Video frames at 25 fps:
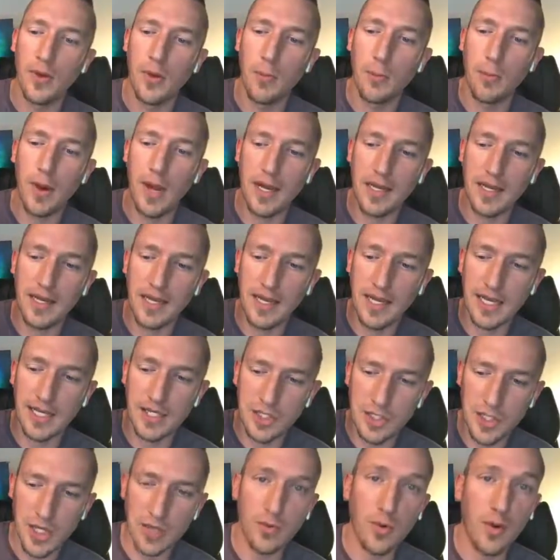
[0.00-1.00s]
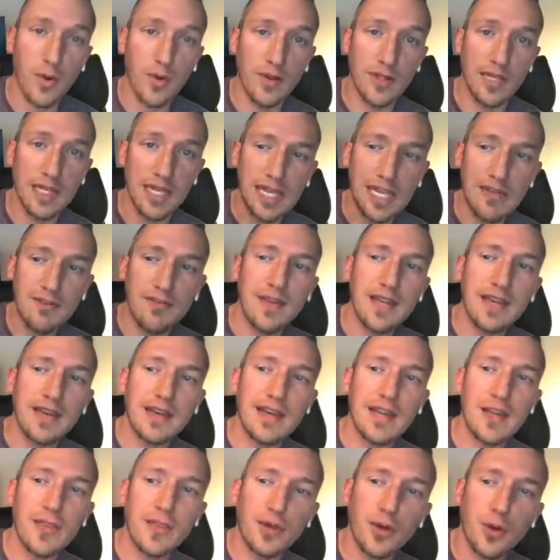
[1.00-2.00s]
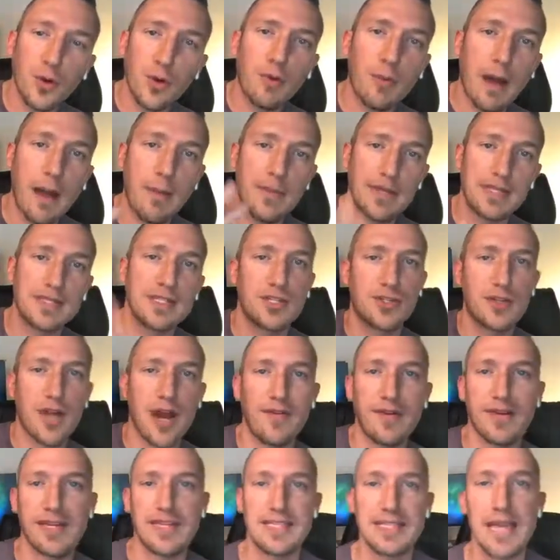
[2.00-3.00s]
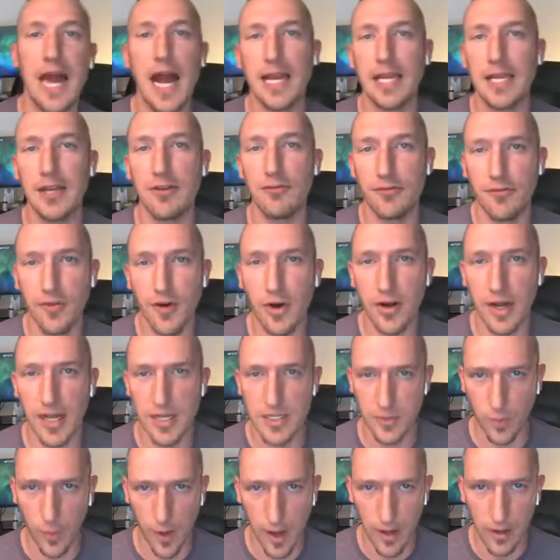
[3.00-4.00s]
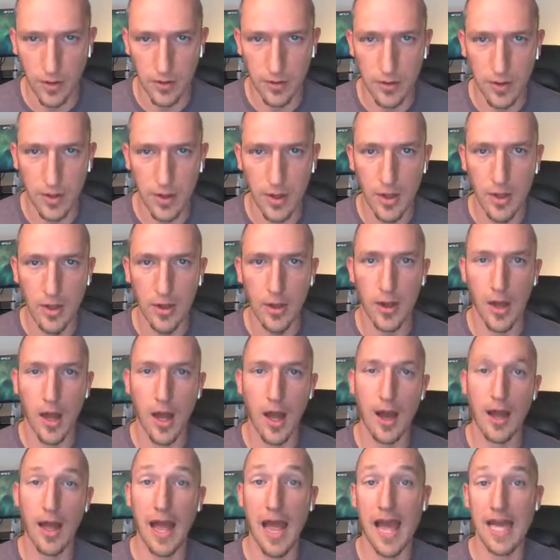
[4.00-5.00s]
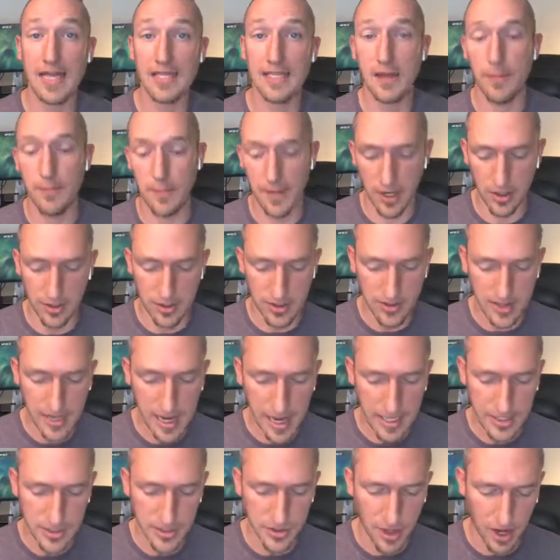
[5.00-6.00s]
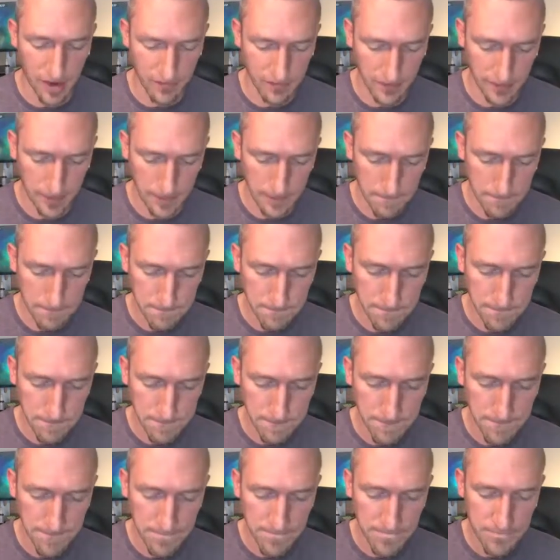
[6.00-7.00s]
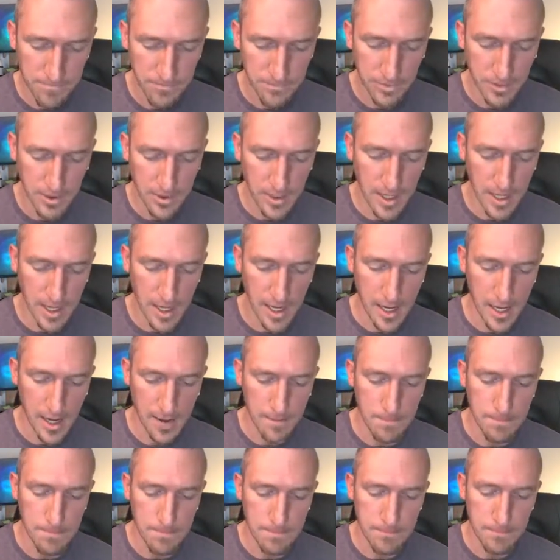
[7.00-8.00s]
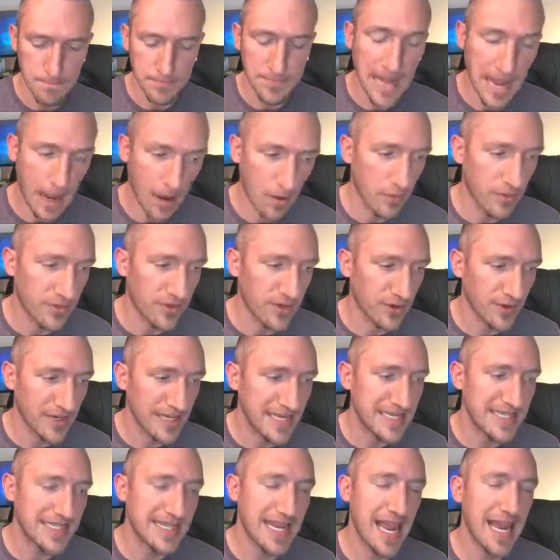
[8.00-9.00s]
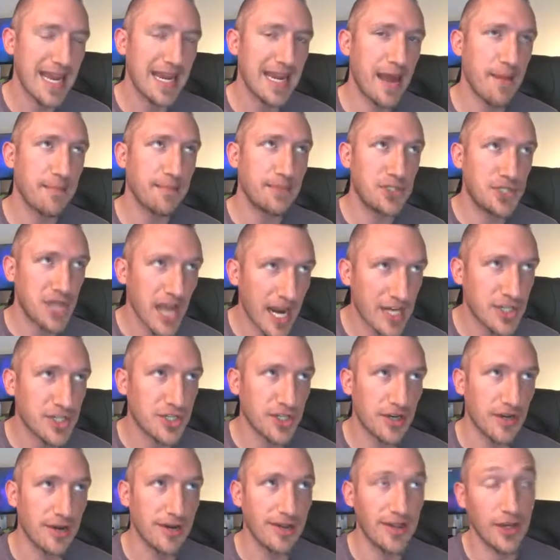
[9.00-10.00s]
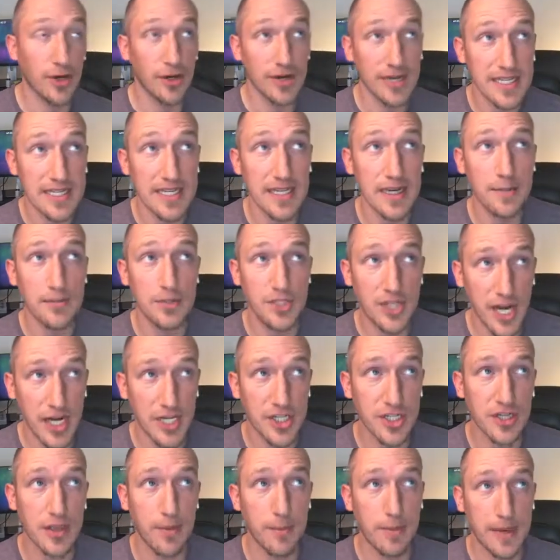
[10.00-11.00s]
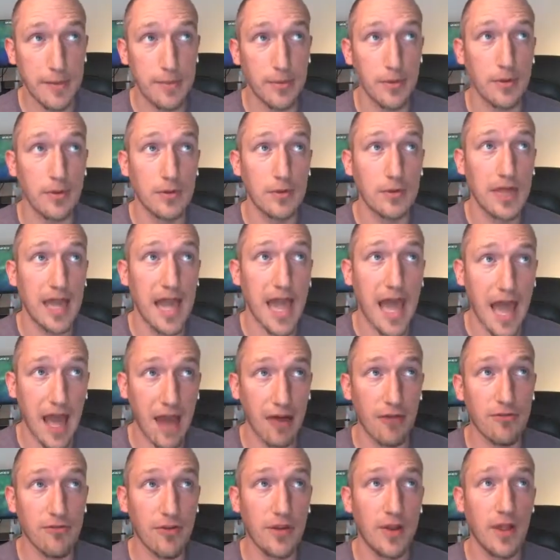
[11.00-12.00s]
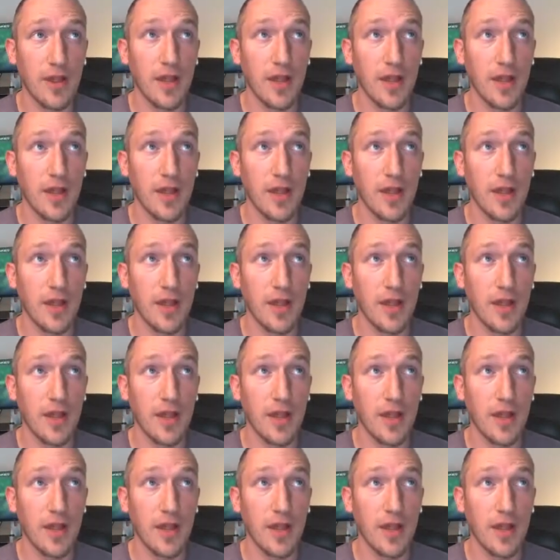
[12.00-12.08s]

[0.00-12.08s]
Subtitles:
But in general, even the Google My Business traffic does not convert as well as compared to the ads traffic. Now, there is an objection. There is an objection that people have.